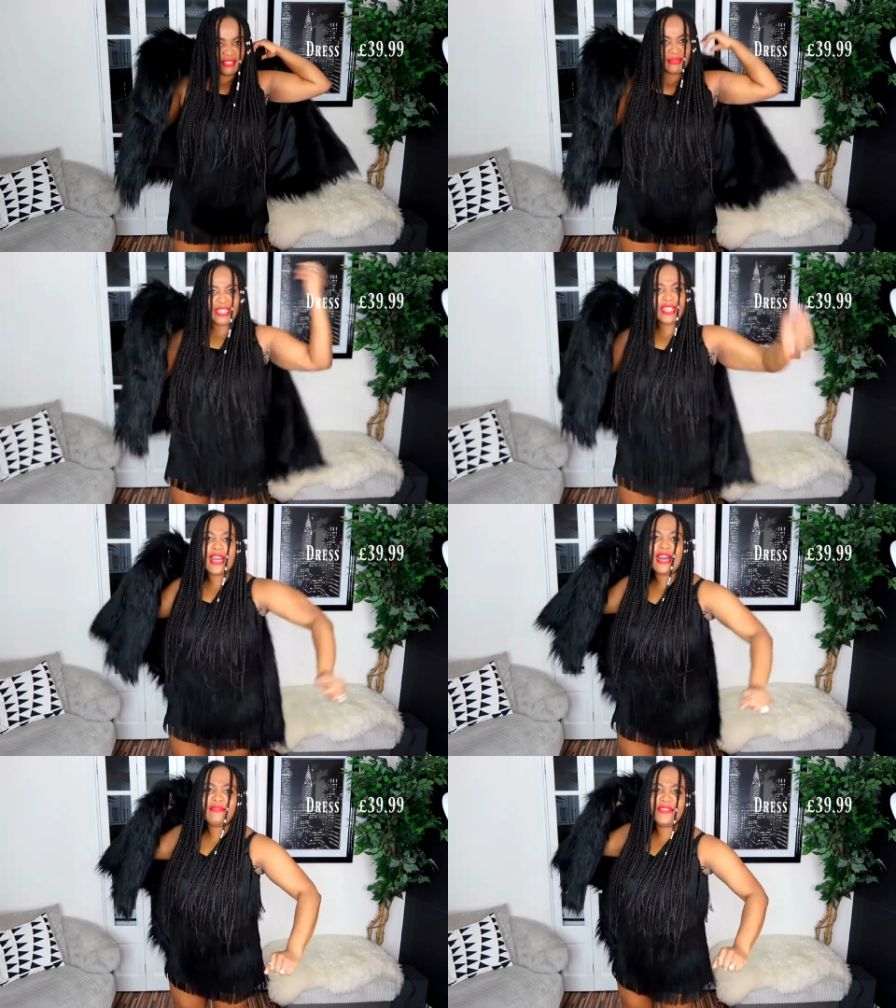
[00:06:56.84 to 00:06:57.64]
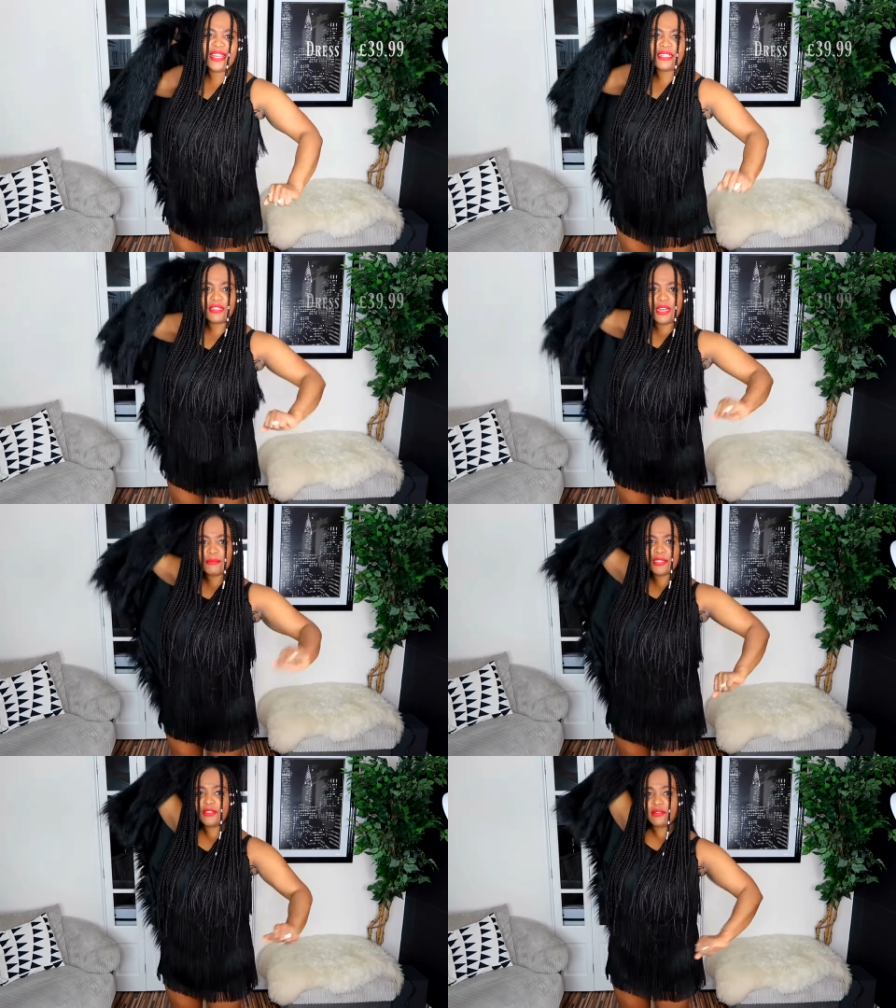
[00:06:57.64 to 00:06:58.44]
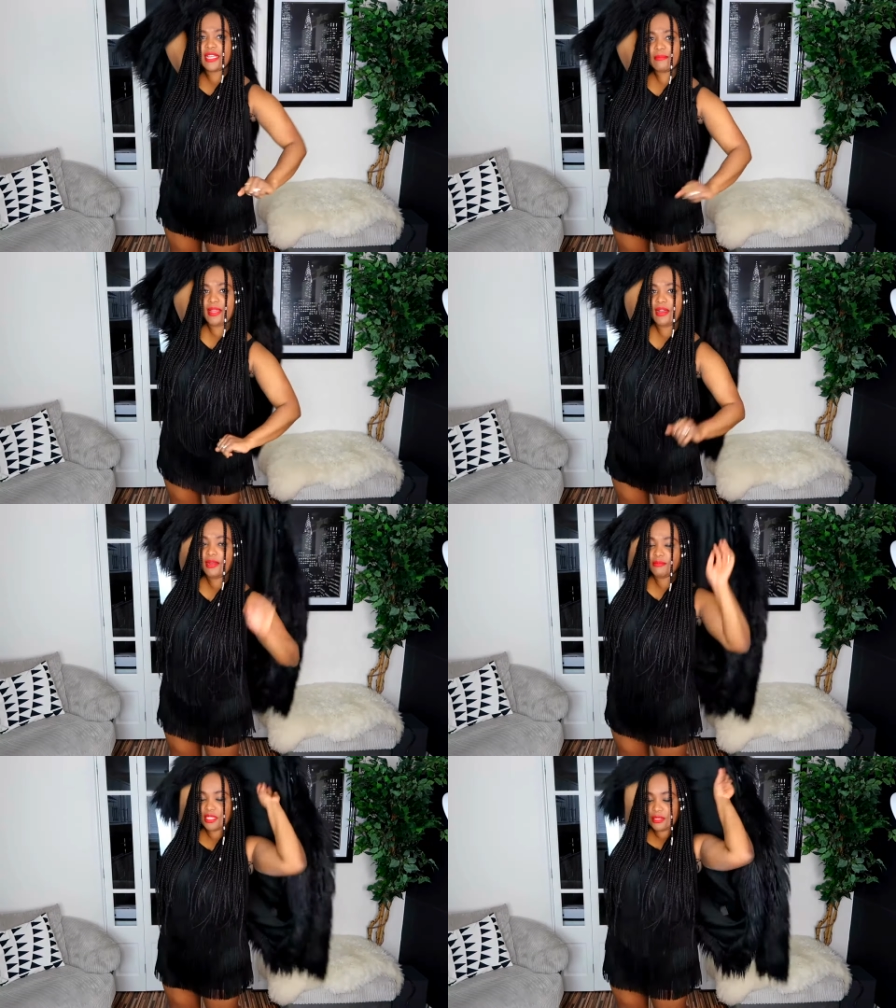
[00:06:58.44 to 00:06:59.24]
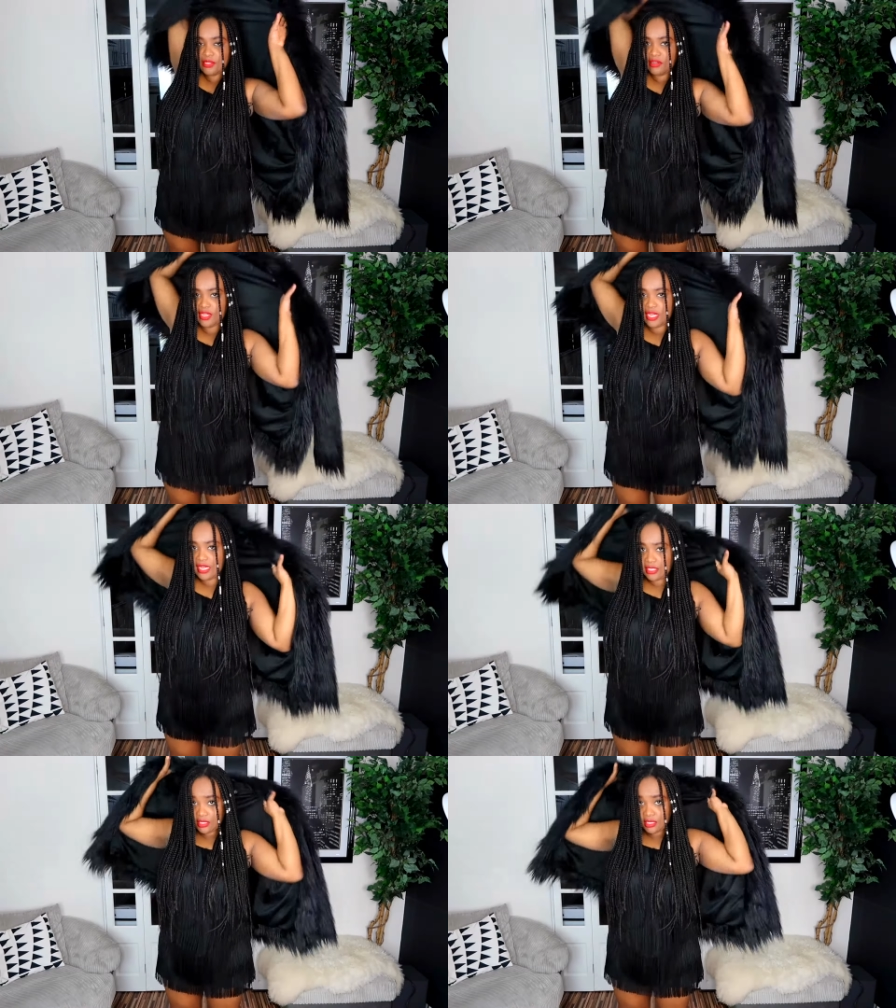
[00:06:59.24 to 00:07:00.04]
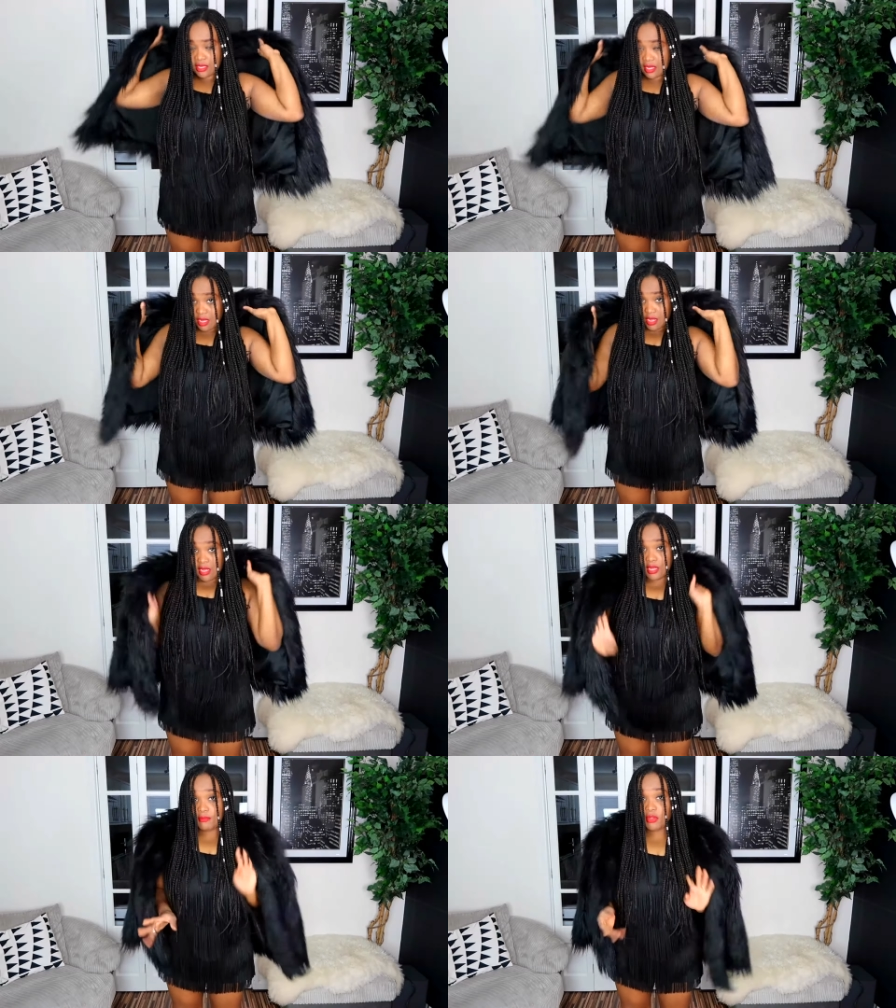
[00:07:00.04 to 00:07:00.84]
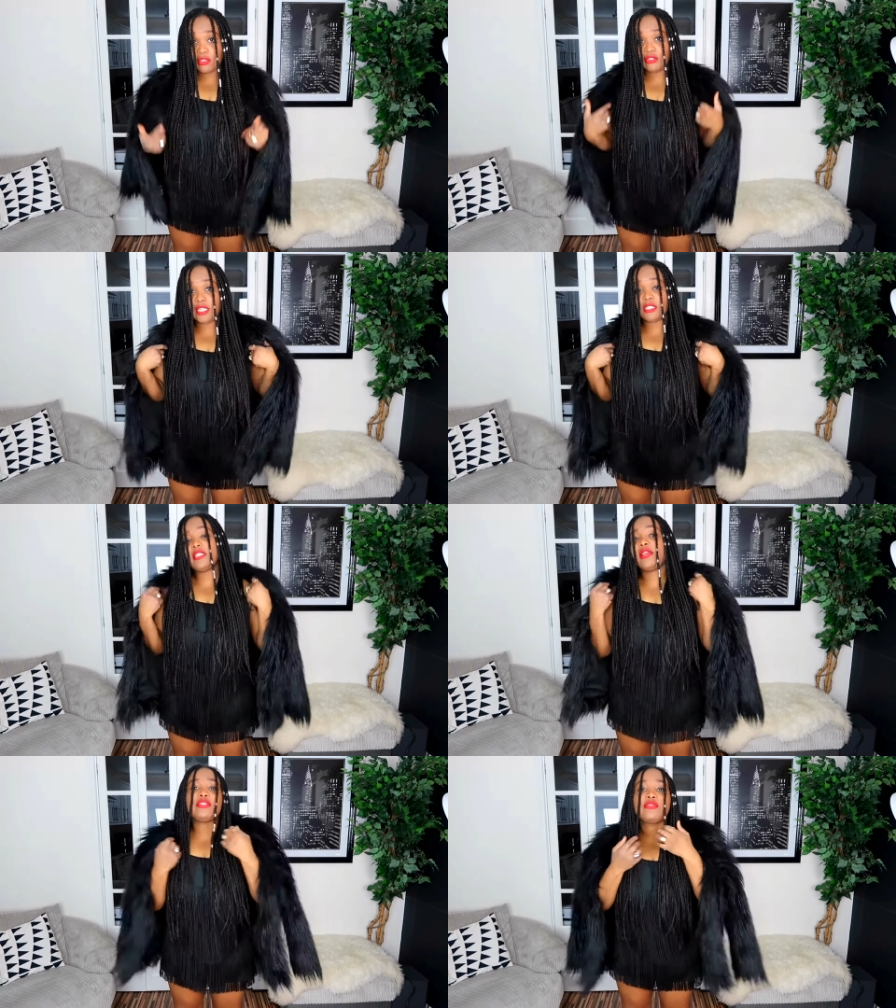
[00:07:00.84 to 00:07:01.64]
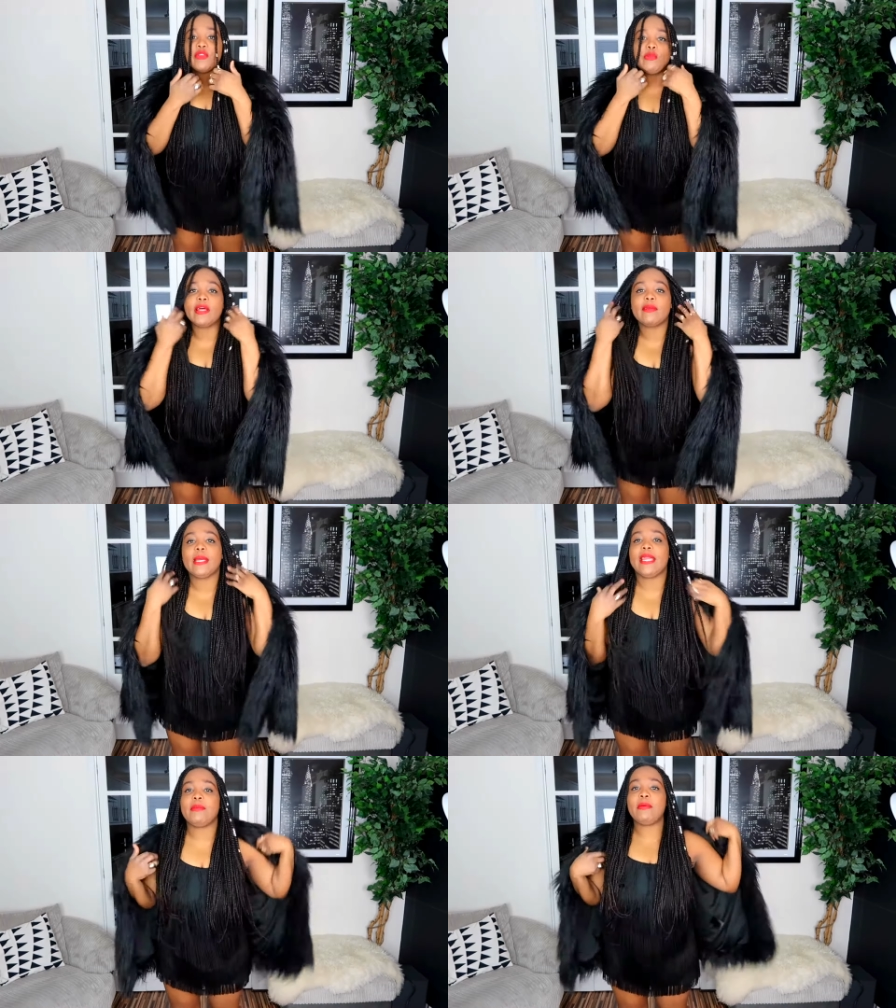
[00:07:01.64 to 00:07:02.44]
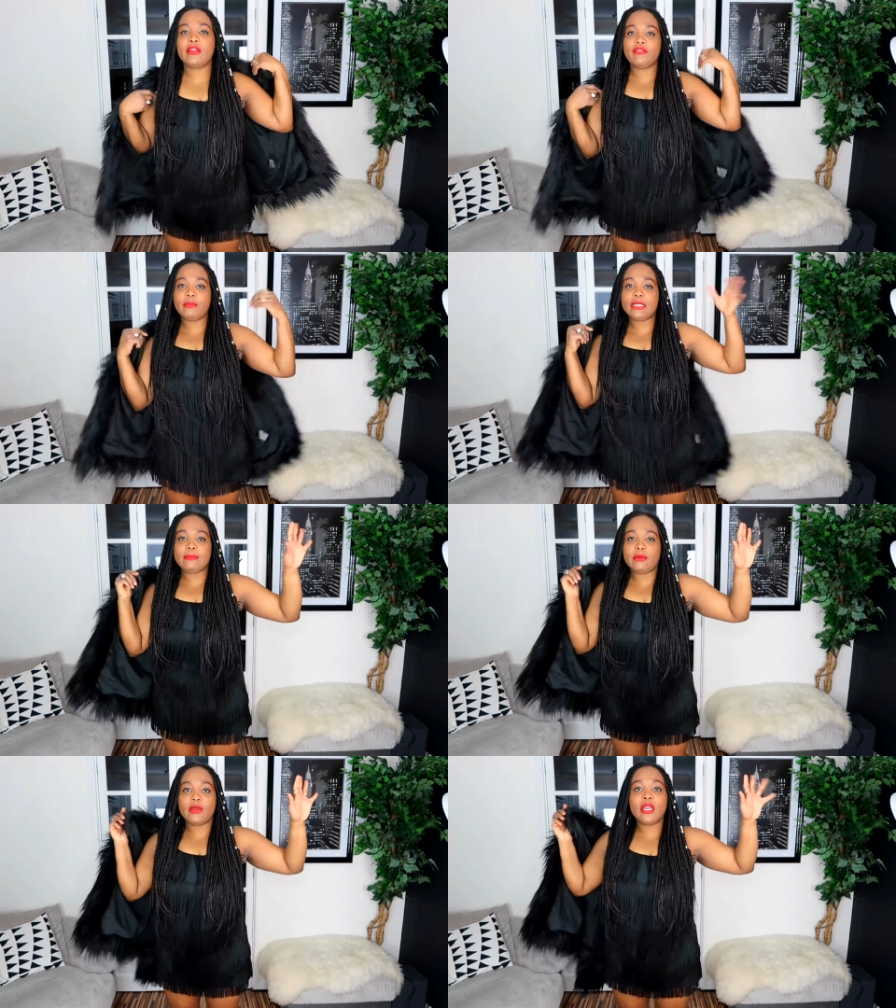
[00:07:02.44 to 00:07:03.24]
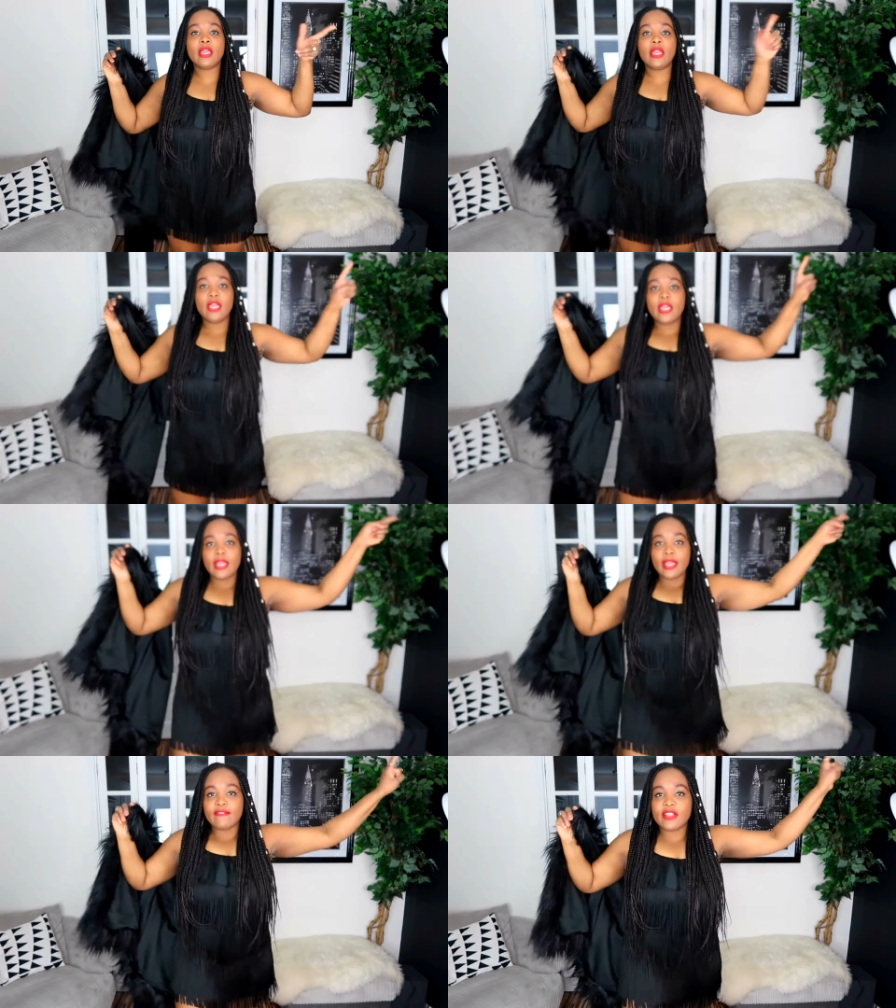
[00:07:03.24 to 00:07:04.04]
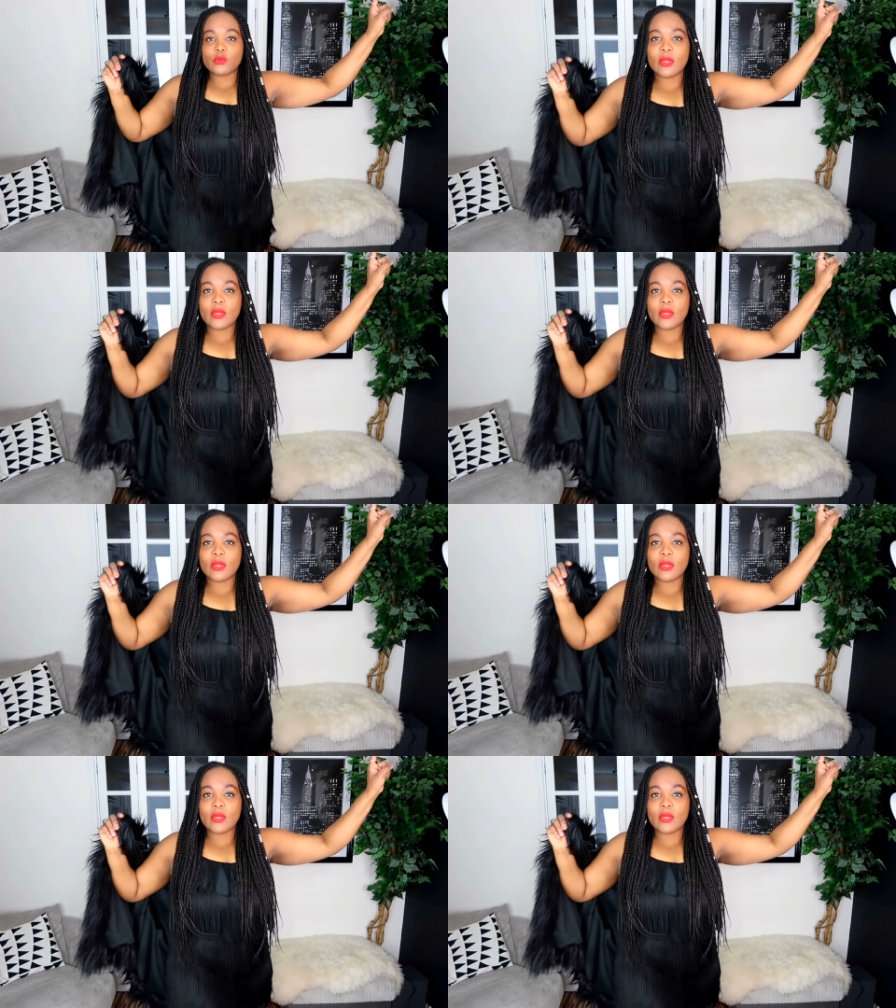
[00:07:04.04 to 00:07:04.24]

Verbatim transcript: I don't really have nice arms. I don't like my arms. I'm sorry, guys. I'm not trying to tell you to feel bad about any part of your body, but there's